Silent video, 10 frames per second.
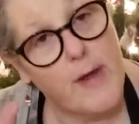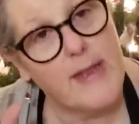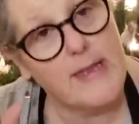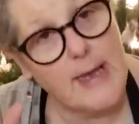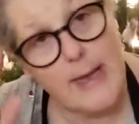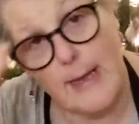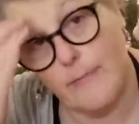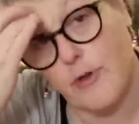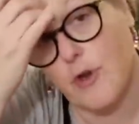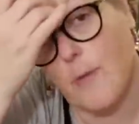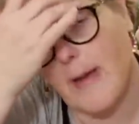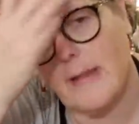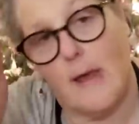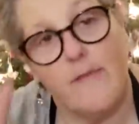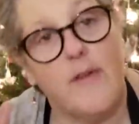for any time, you know my
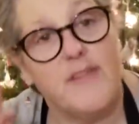love of